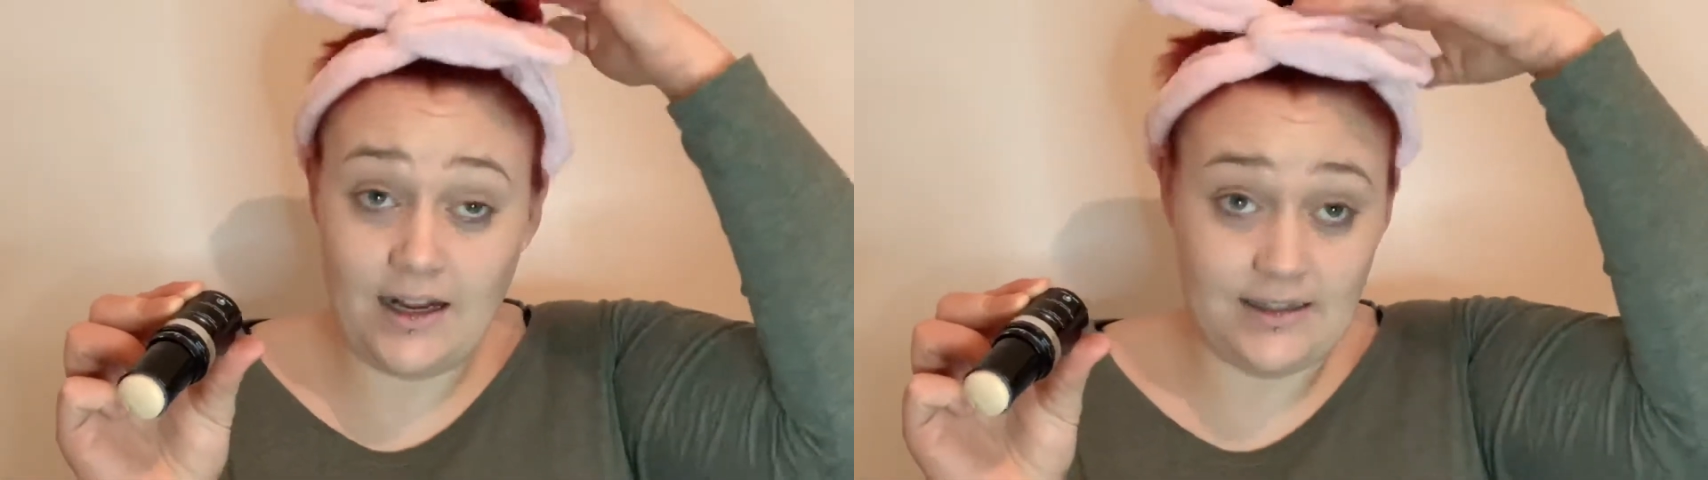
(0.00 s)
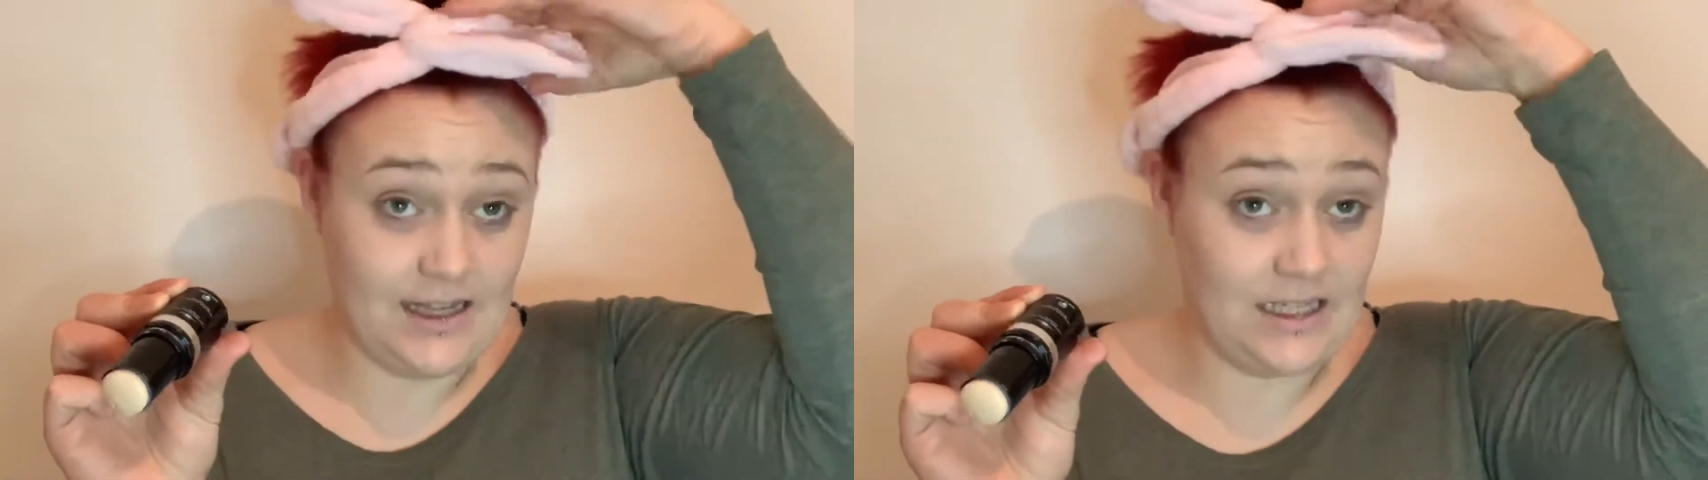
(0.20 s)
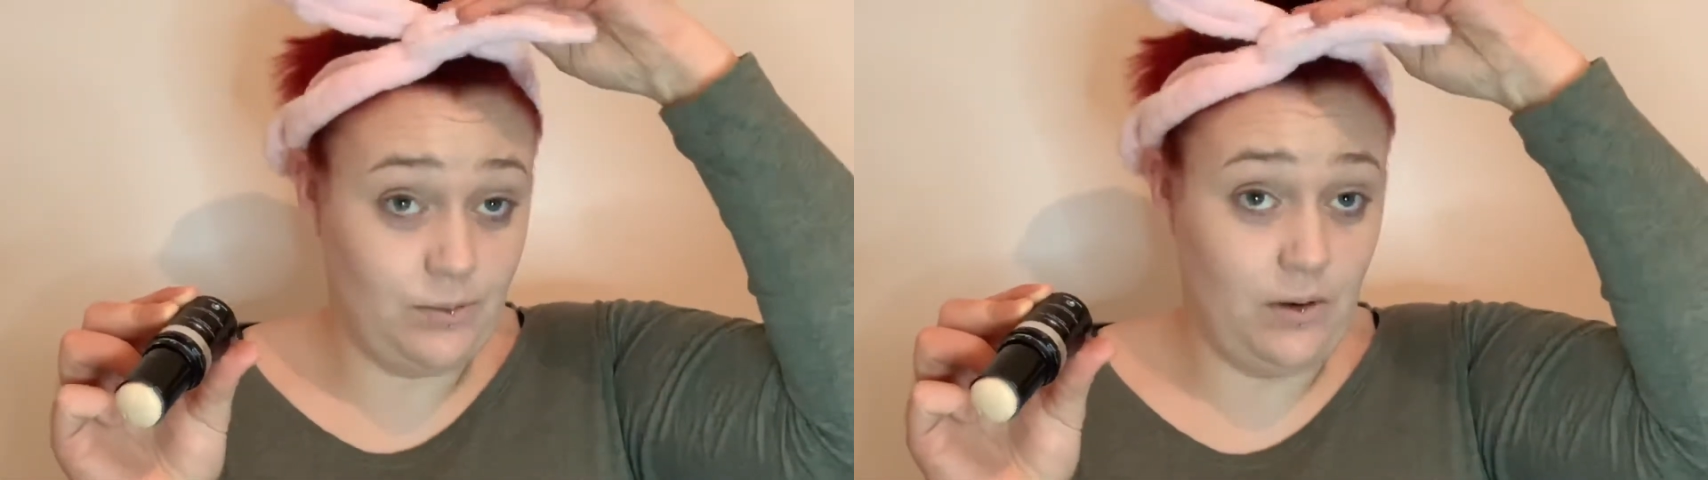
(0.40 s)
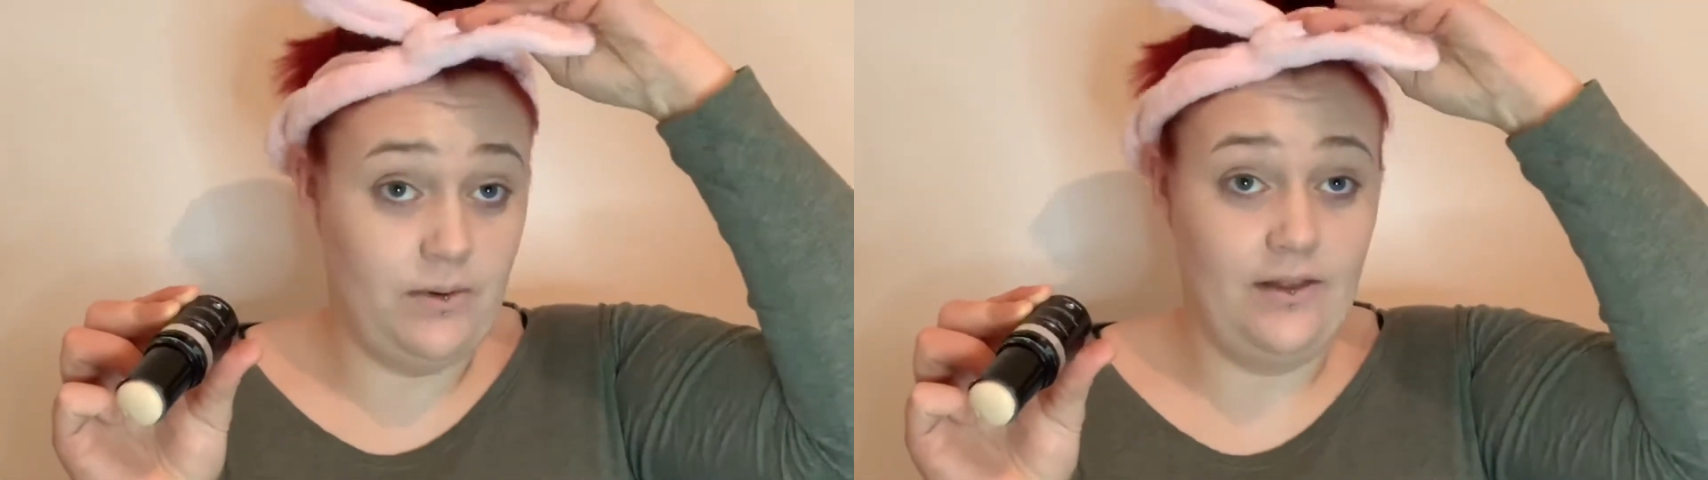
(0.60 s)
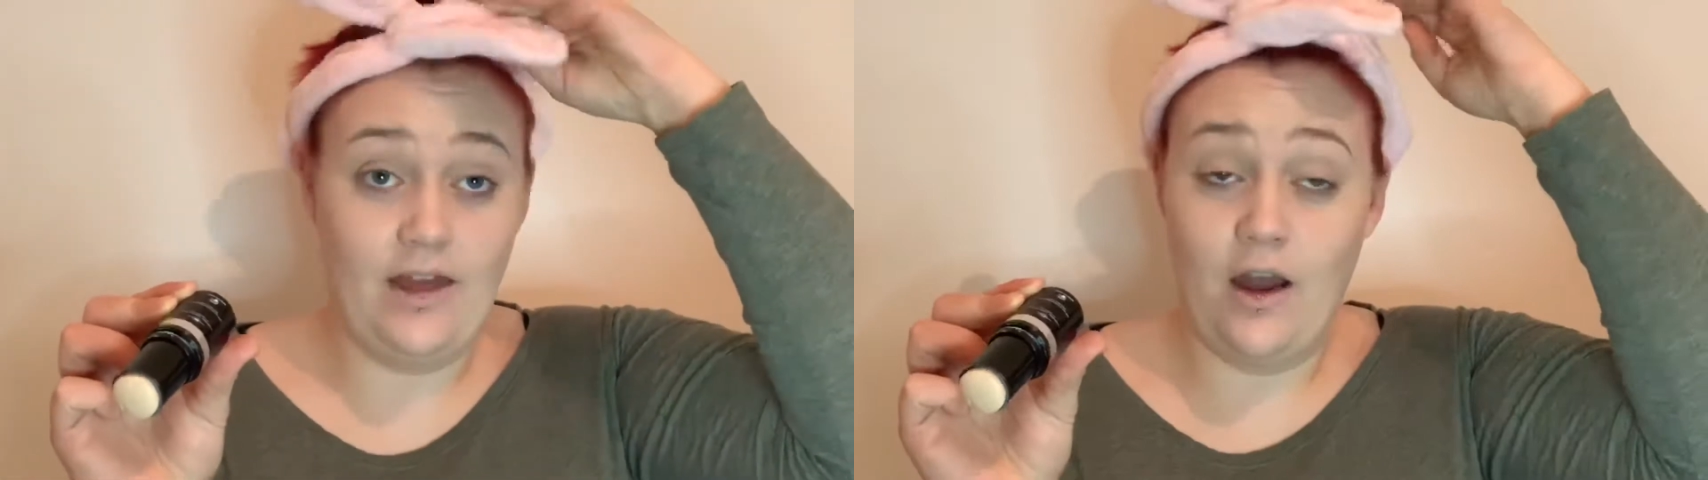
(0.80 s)
That's
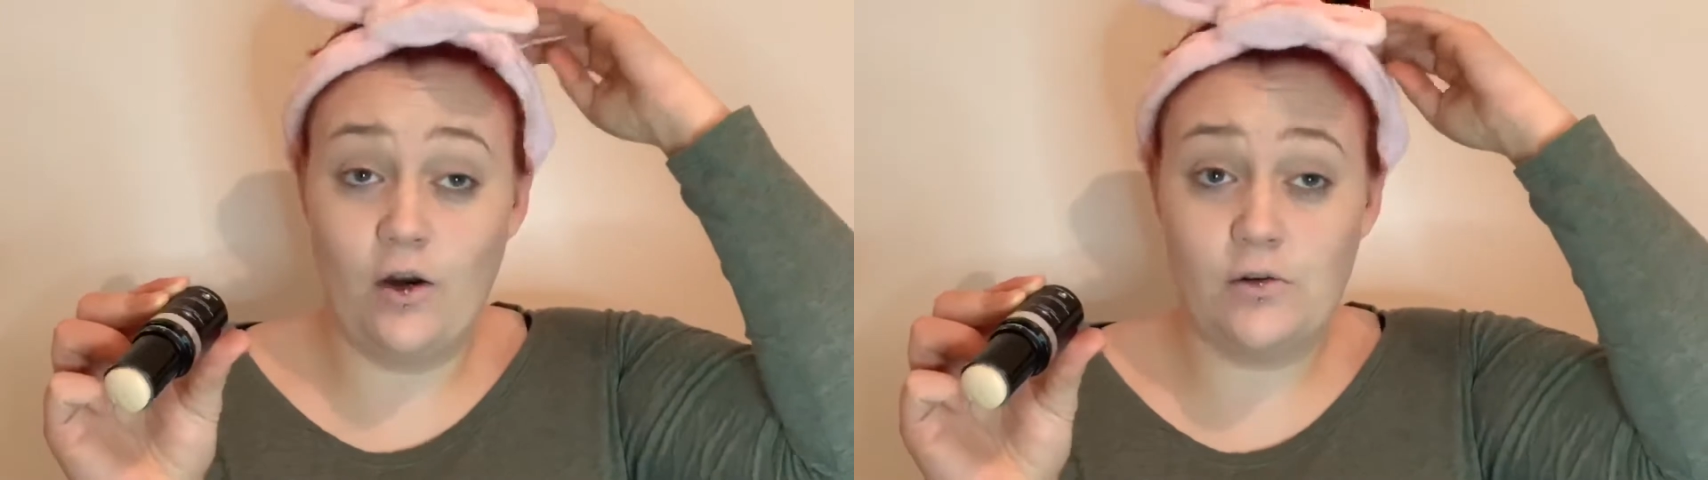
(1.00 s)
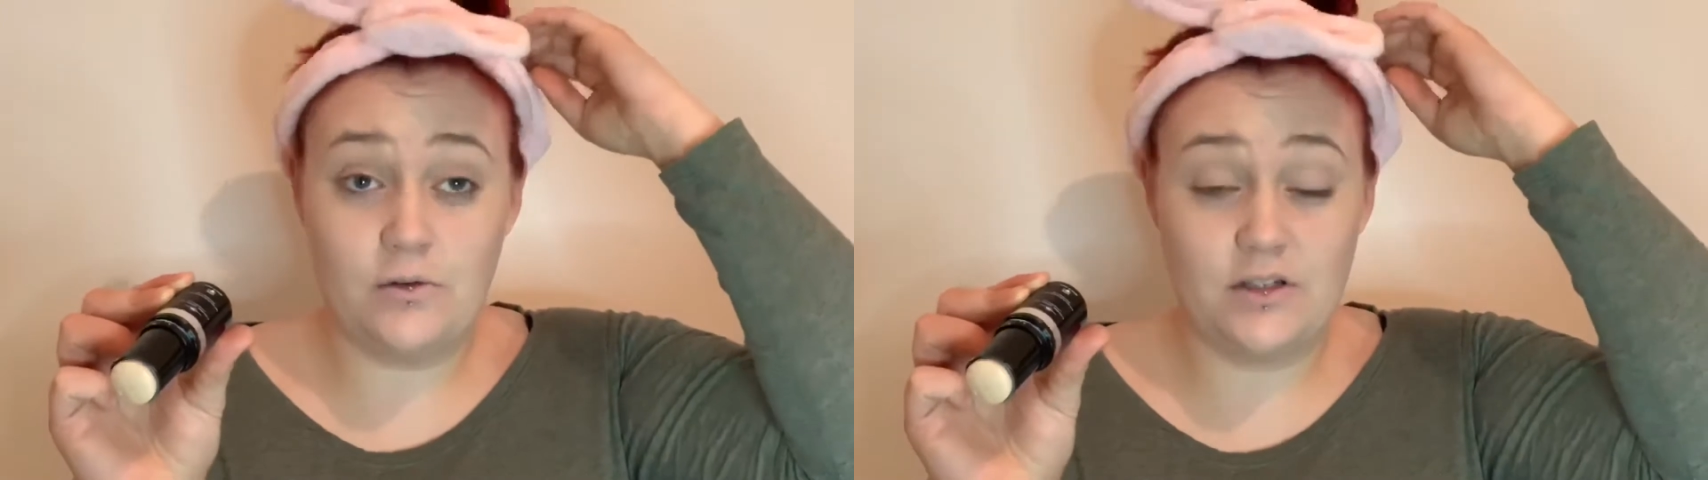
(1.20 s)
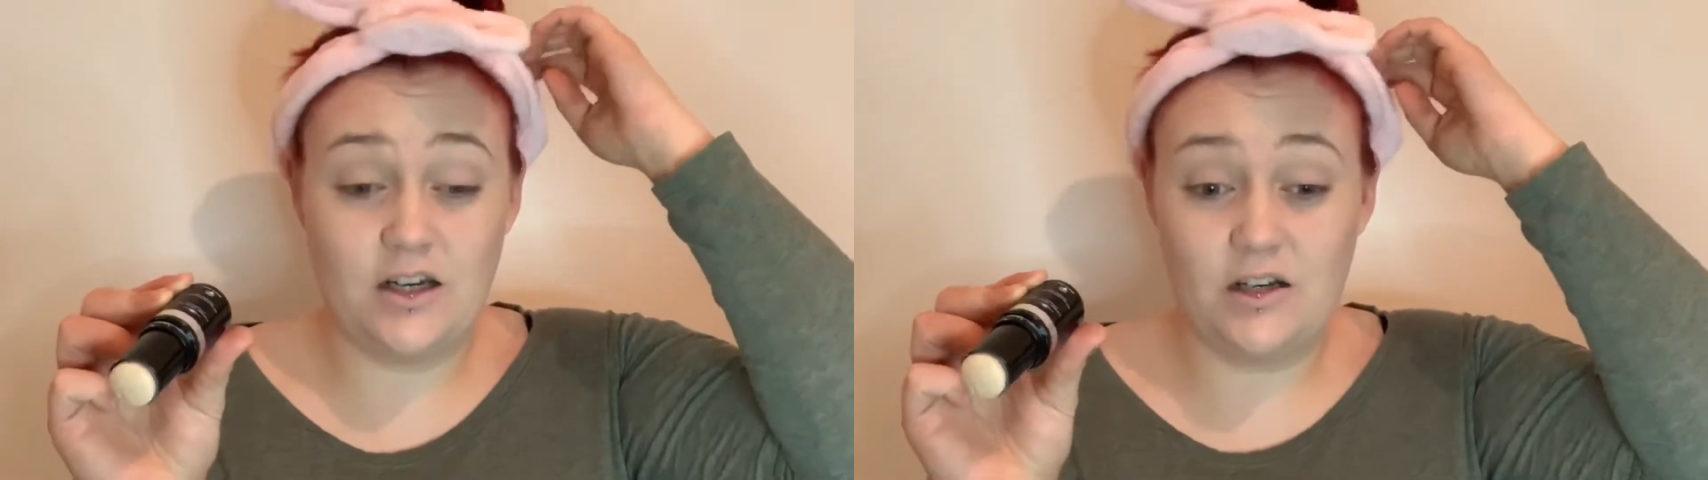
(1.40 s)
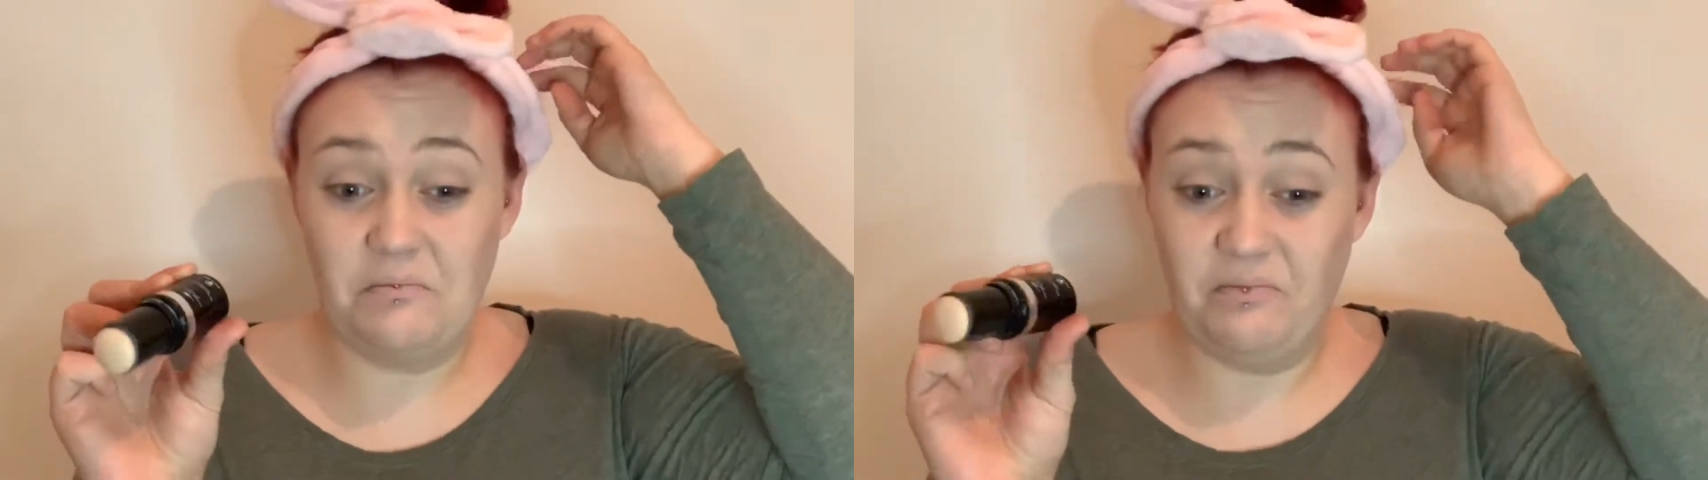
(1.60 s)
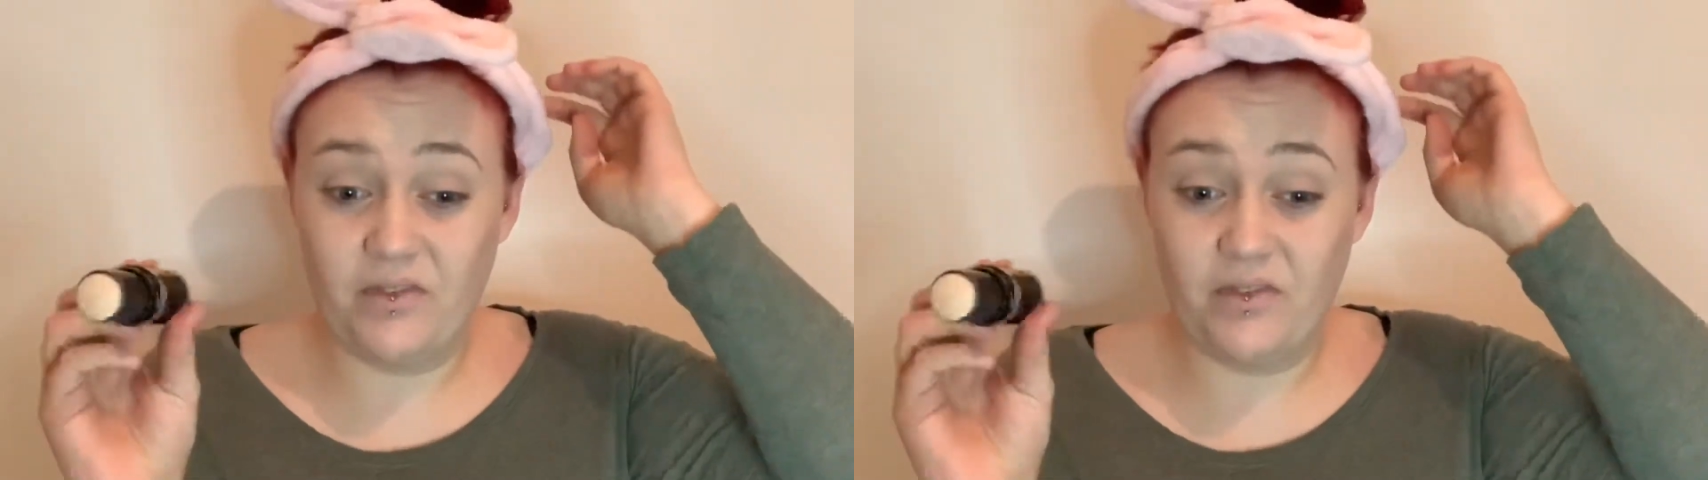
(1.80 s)
probably their older,